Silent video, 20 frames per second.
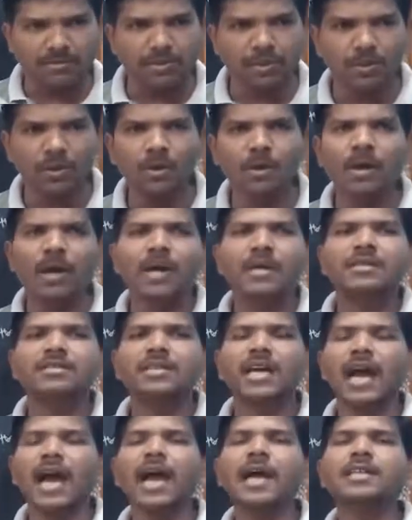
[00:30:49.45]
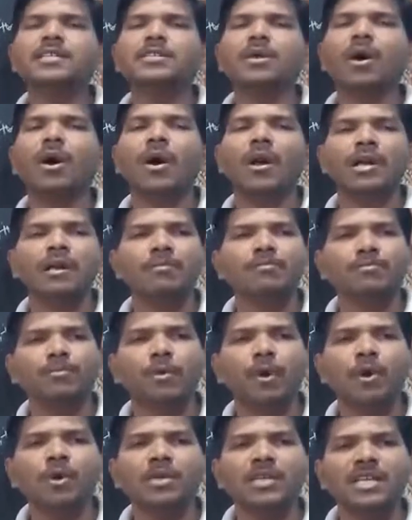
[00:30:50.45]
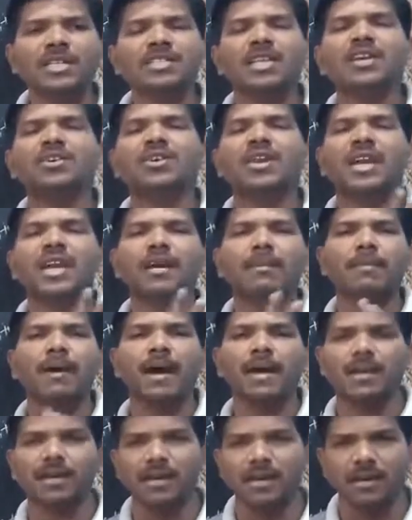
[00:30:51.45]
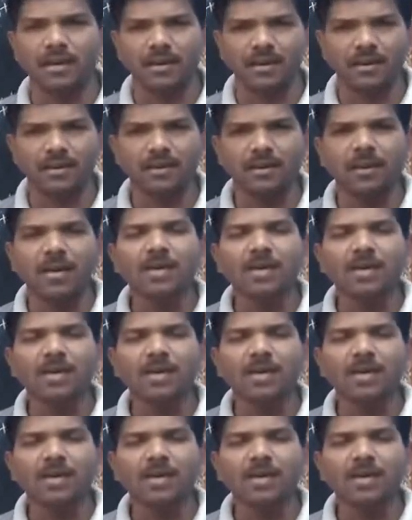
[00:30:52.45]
So tax on import is a trade barrier.